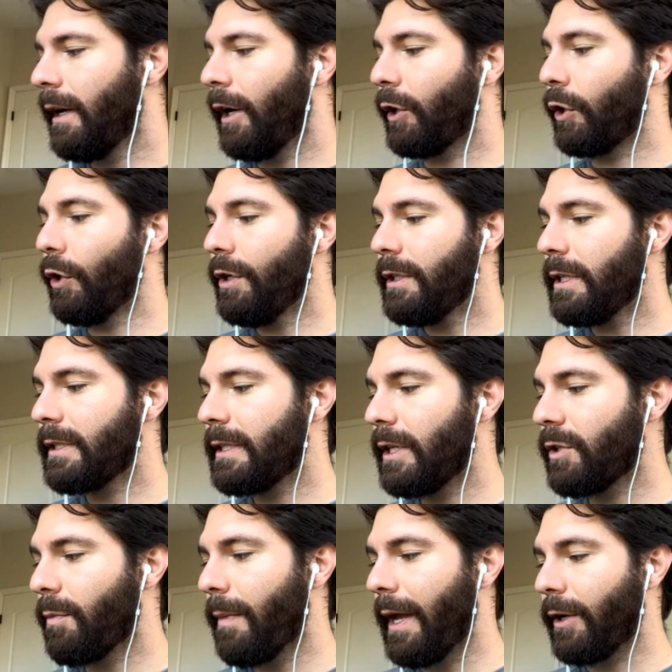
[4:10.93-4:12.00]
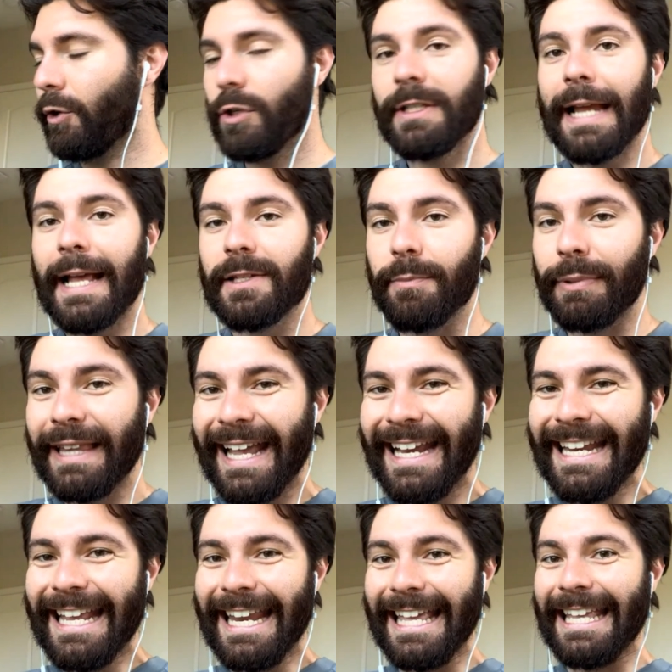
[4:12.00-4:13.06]
a good decision maker, just hasn't
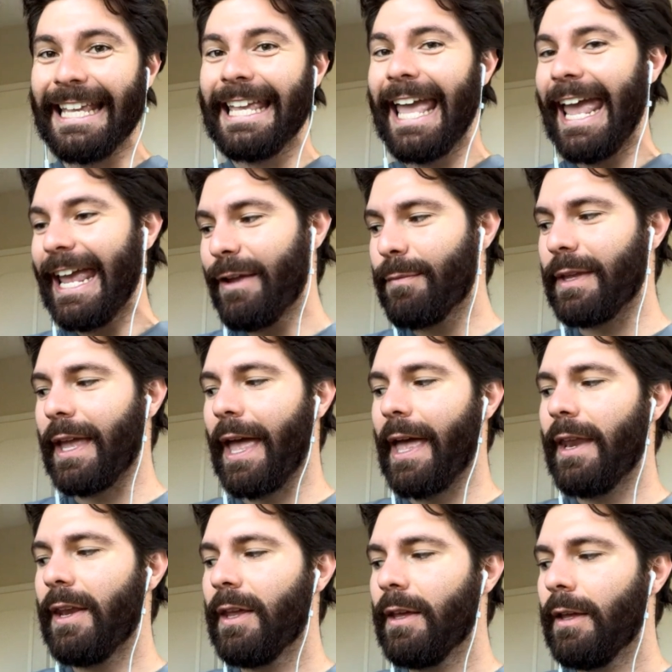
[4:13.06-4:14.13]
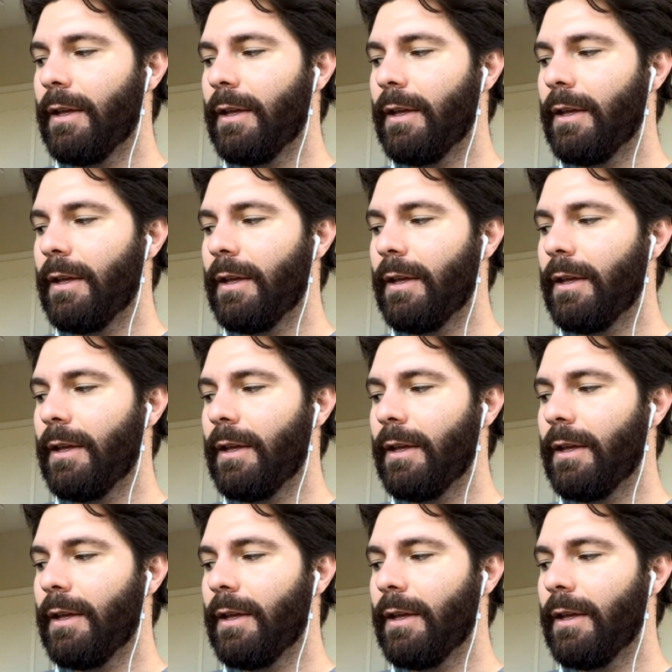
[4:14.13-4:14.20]
played in a game yet.